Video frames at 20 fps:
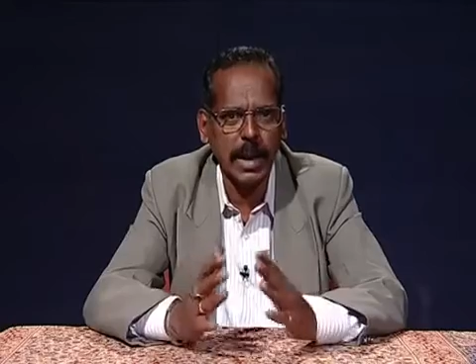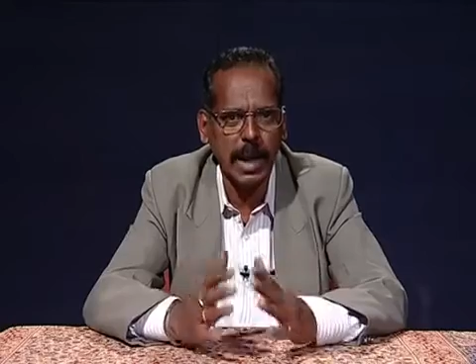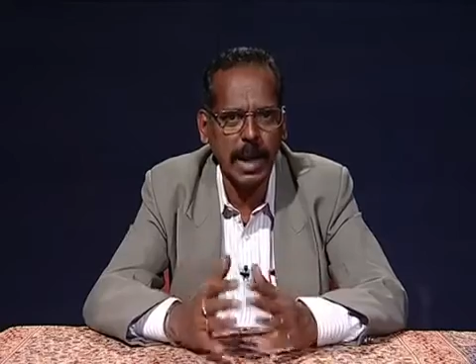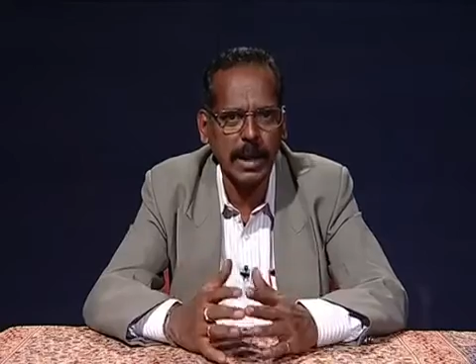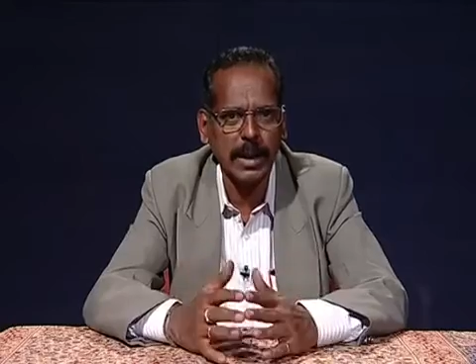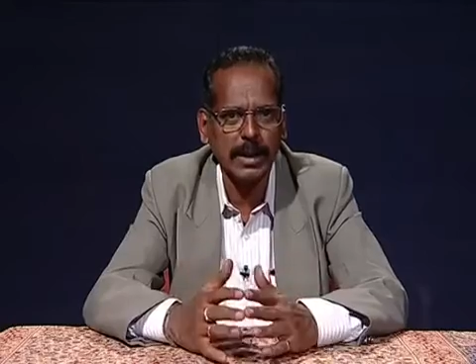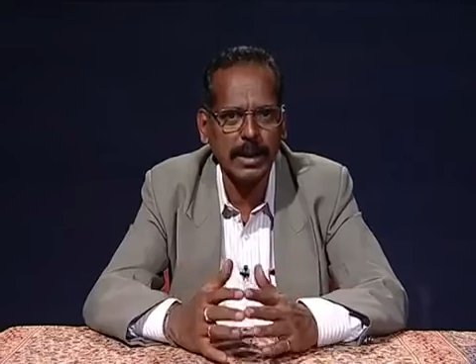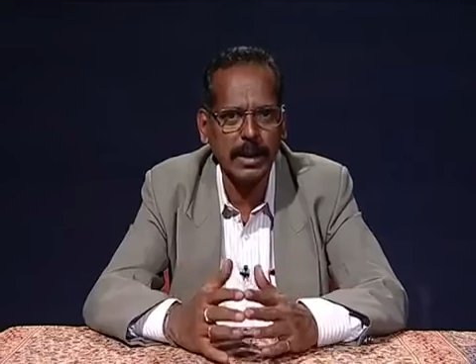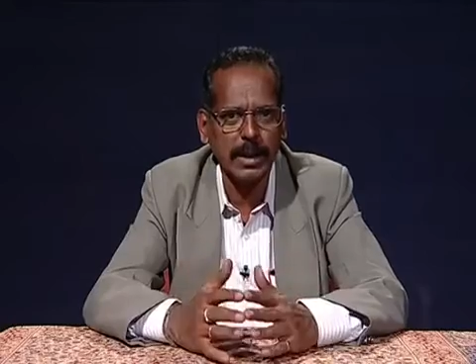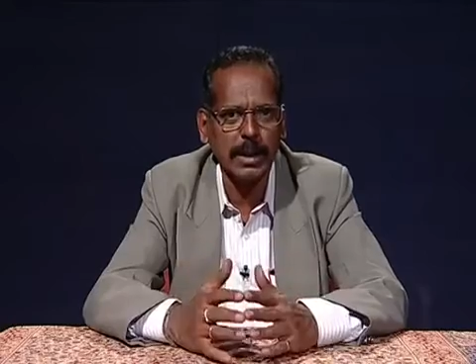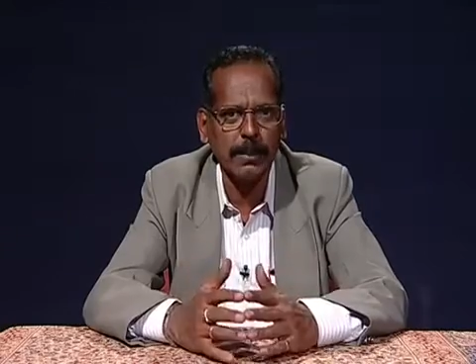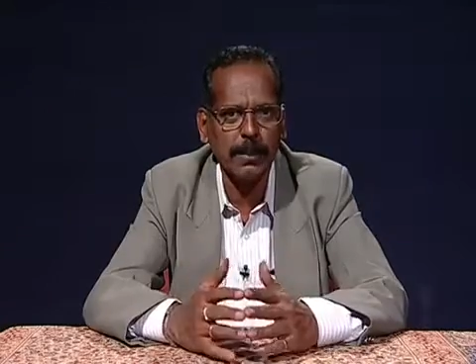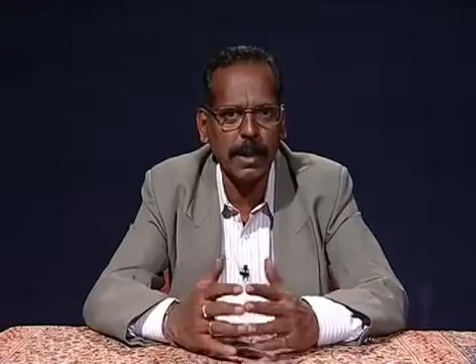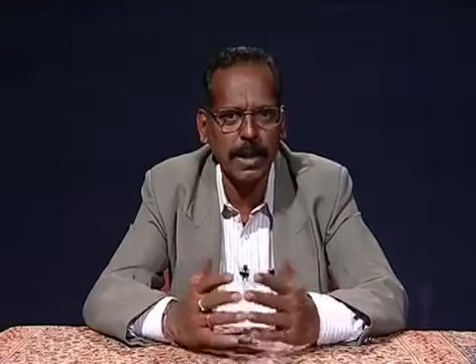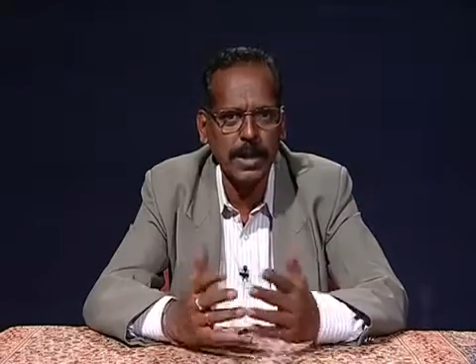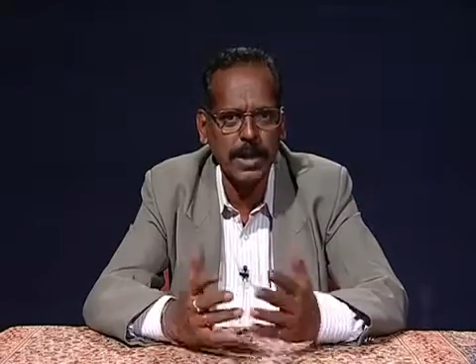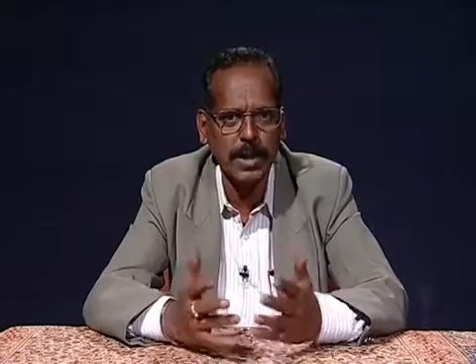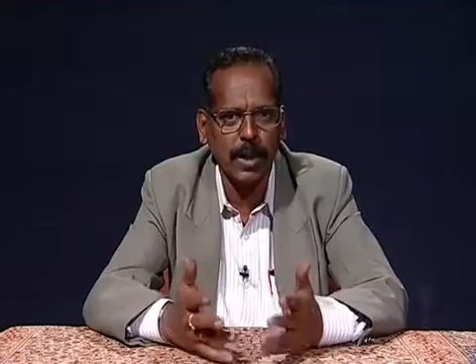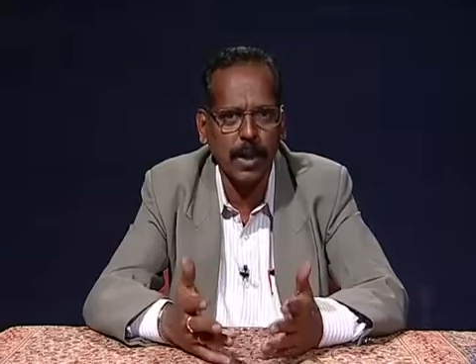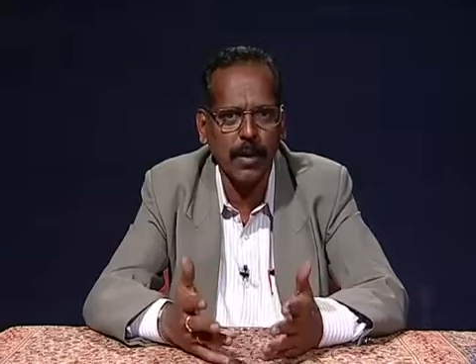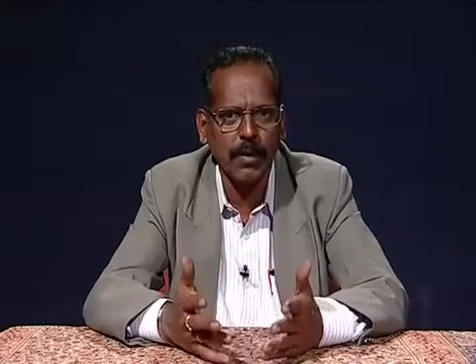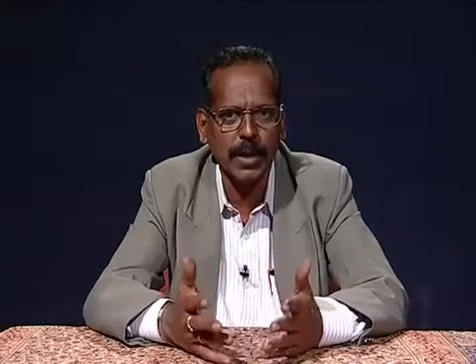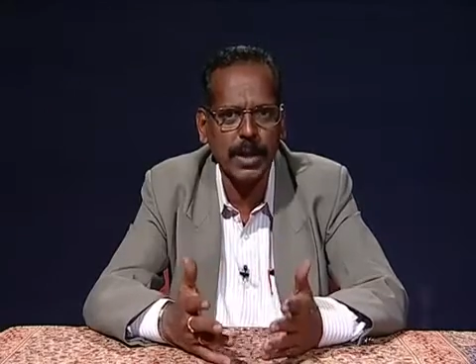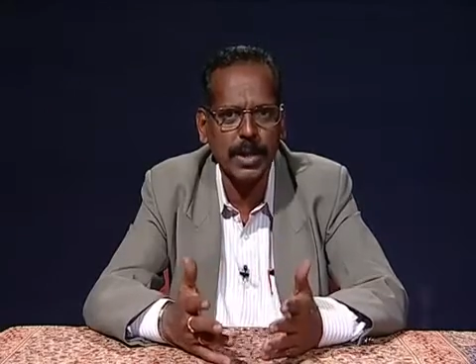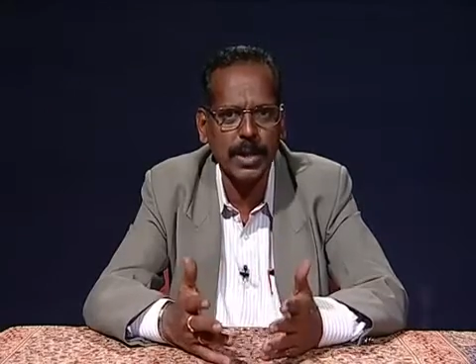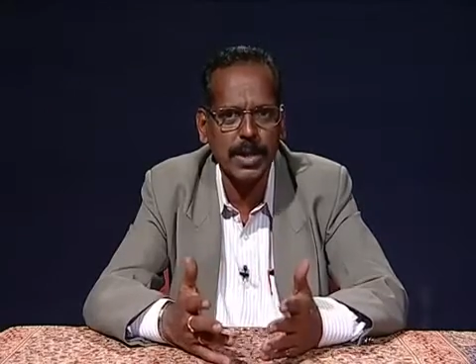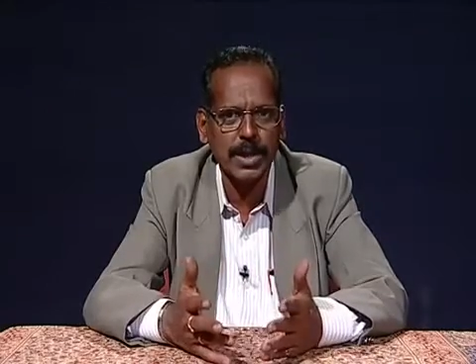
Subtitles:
entered by sovereign